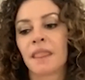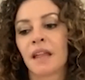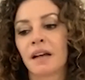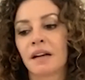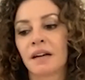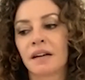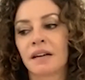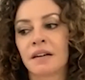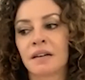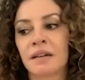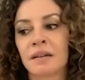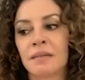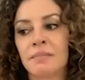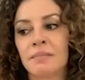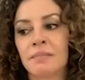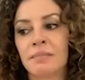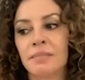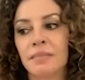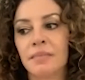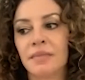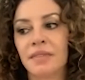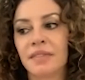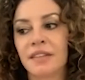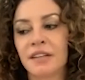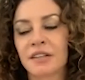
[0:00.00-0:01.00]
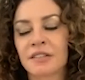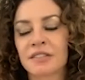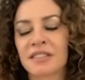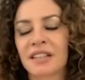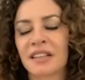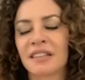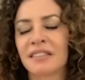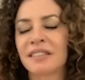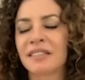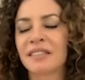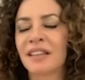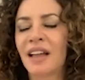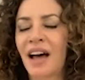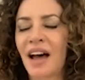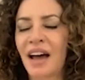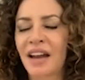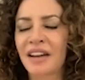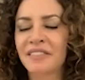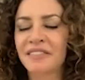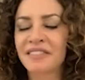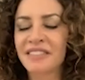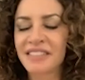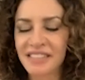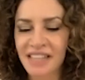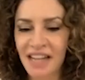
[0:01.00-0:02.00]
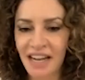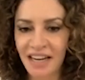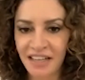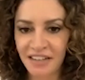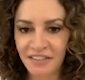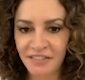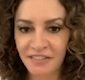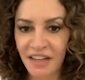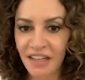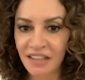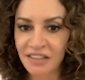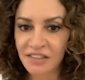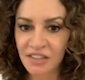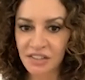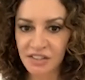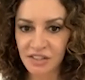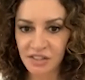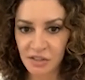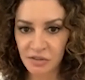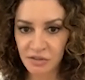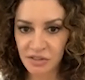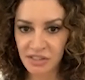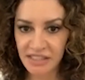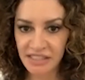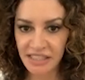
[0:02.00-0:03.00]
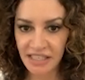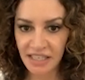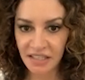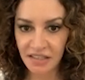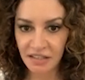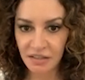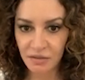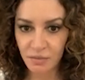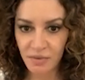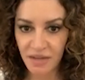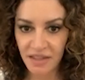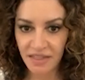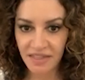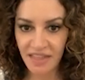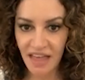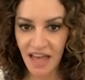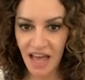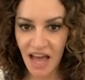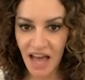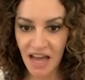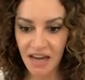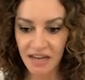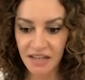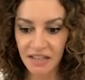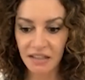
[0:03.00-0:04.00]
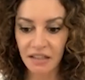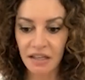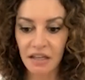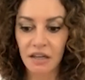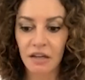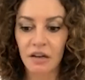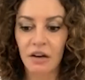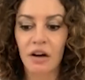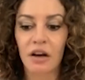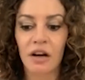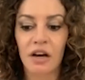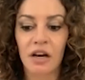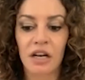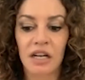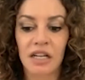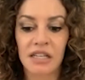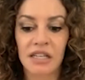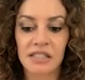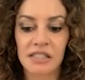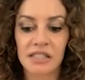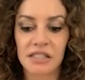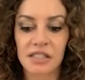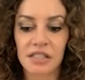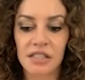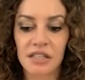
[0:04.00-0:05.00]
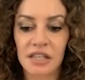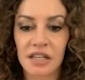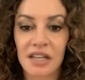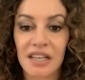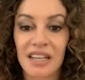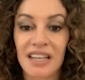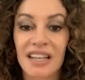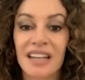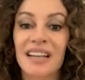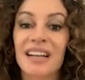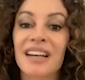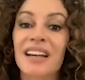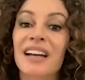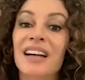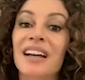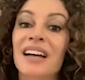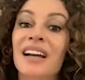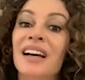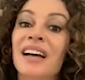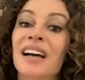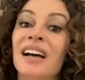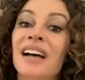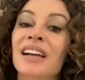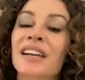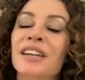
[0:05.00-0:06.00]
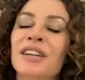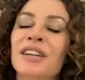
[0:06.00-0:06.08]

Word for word: Um, there's a lot of side effects associated with that. It can humongous cause weight gain for me.